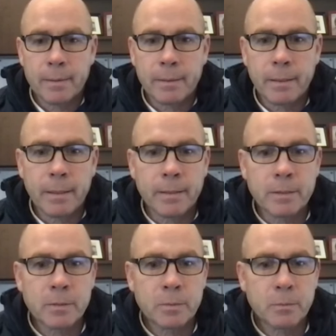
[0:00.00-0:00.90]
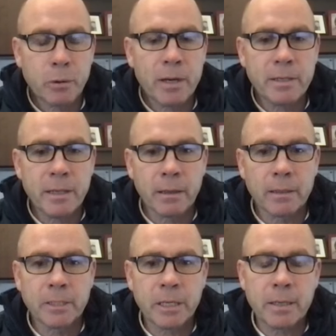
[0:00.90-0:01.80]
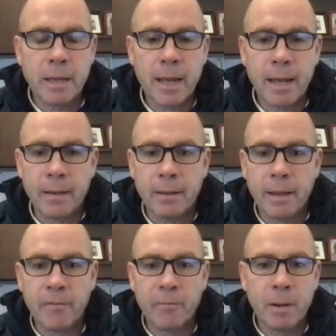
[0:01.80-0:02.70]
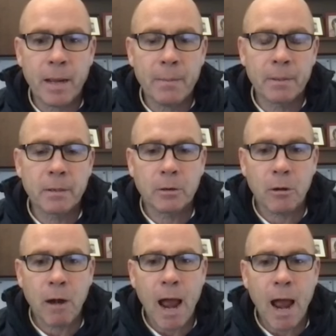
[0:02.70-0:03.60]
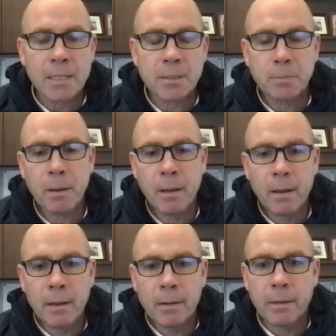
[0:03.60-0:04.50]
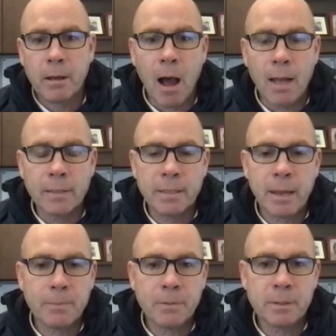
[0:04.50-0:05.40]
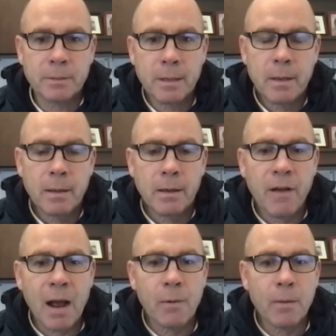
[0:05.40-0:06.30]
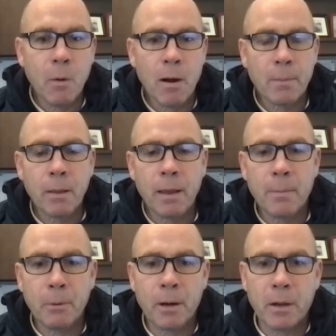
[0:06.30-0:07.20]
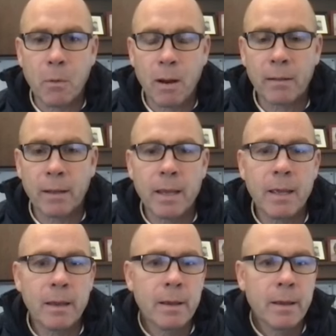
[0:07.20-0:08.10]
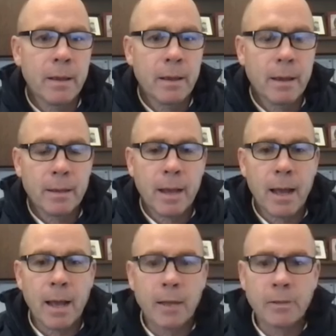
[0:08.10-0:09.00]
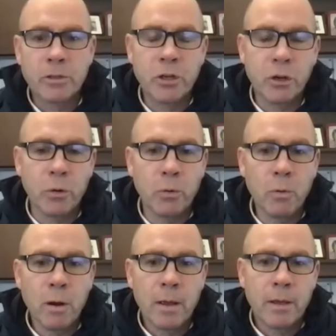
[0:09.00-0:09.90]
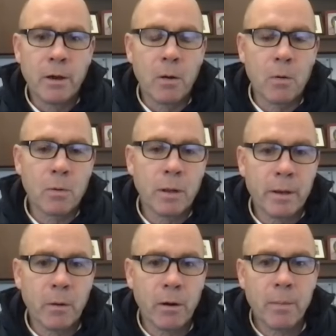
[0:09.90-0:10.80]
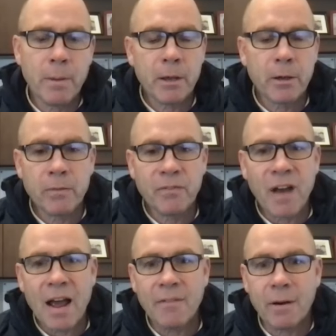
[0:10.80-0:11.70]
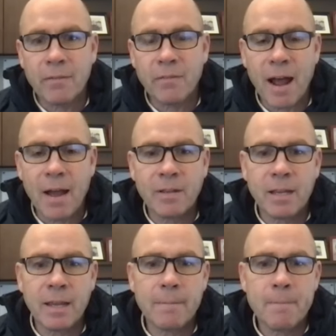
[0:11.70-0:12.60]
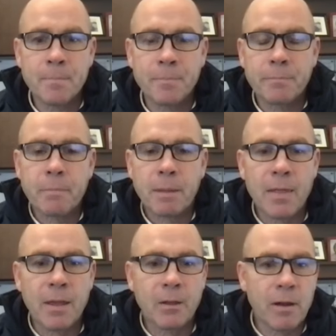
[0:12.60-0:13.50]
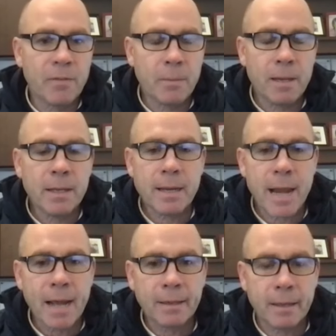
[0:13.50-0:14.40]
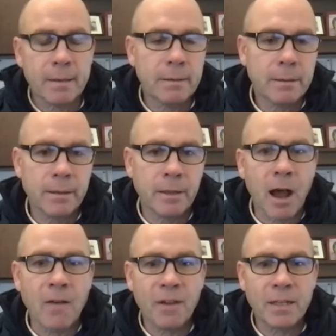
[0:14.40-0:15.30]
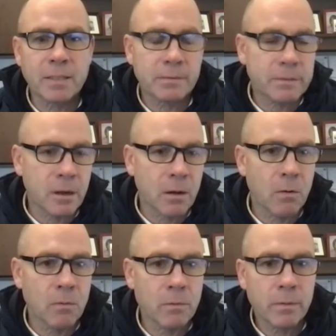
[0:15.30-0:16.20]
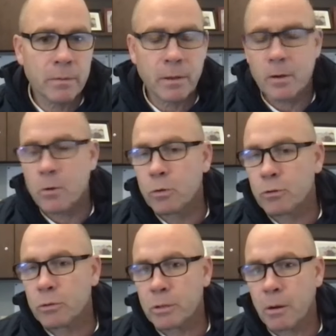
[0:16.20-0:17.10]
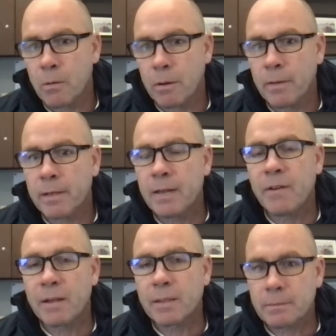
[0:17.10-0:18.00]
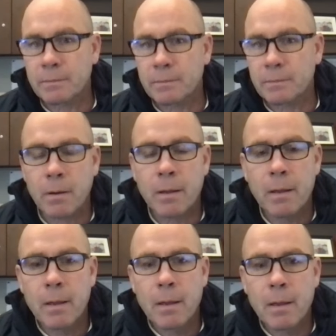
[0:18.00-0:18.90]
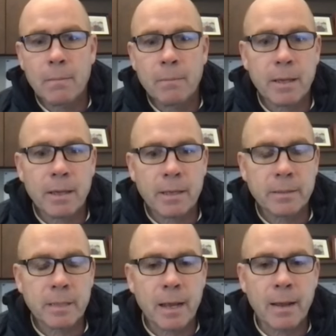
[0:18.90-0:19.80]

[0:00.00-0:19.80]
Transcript: is pretty diligent, and they've been able to grasp the concepts of how we want to play pretty quickly. Two, you know, in order to be a good 5-on-5 team, I think you have to be connected in the offensive zone, the neutral zone, and the defensive zone. Because